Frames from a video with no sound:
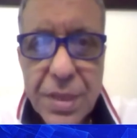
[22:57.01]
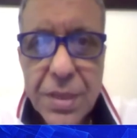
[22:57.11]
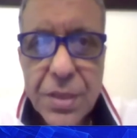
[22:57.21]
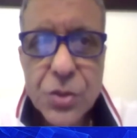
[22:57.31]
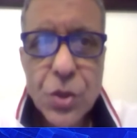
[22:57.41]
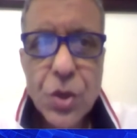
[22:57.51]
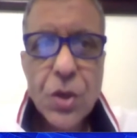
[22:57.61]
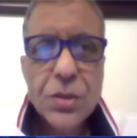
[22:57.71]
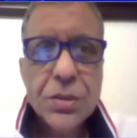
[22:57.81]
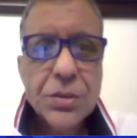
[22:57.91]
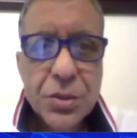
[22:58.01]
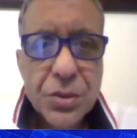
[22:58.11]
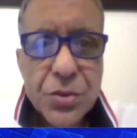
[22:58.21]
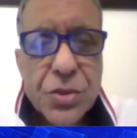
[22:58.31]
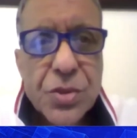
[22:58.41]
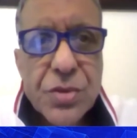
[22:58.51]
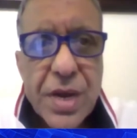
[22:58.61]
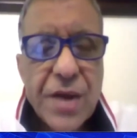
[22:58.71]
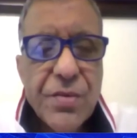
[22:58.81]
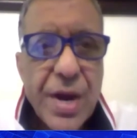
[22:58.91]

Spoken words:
So you can have